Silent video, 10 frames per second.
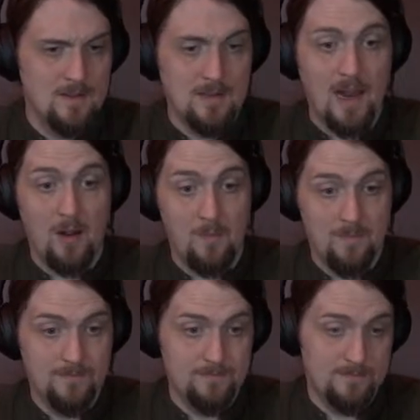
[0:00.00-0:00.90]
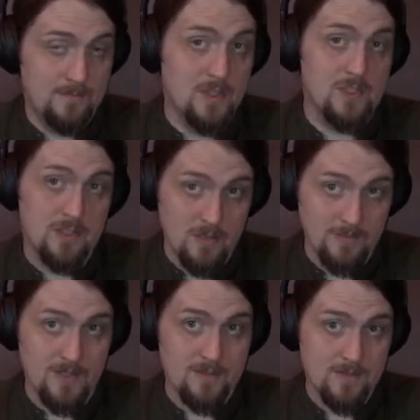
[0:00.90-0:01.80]
Now, the
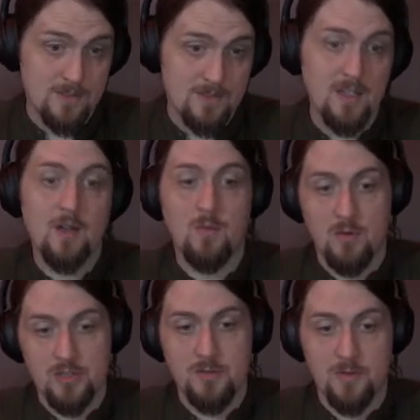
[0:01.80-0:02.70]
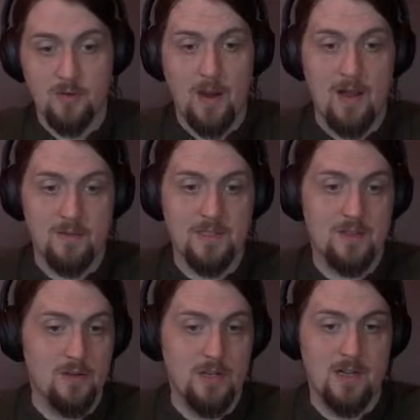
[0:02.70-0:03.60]
servants worshipped the ground
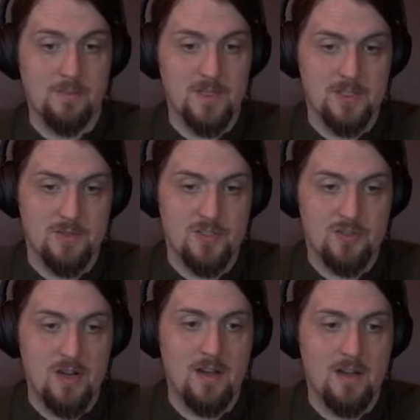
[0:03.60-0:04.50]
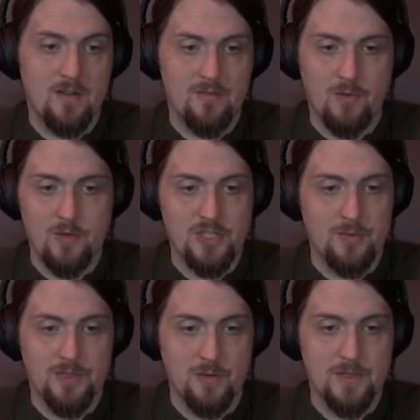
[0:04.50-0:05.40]
that their young mistress trod on, for she
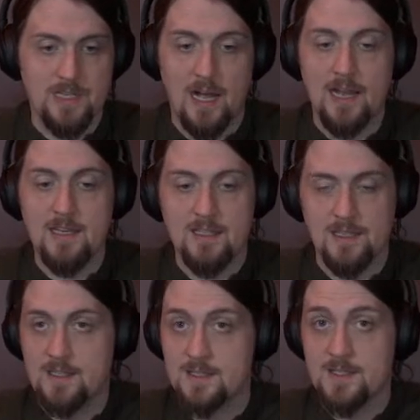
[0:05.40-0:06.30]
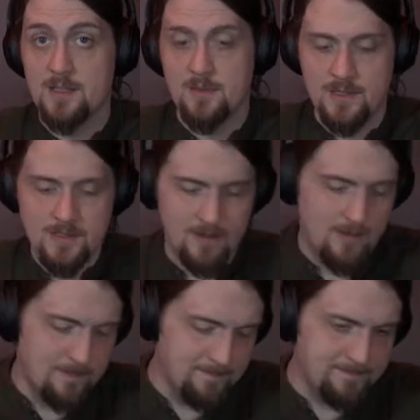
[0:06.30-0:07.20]
was always kind and considerate to
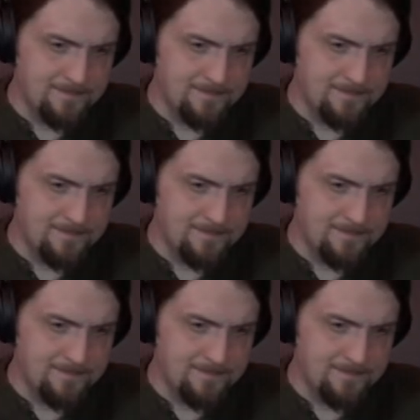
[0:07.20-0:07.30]
them.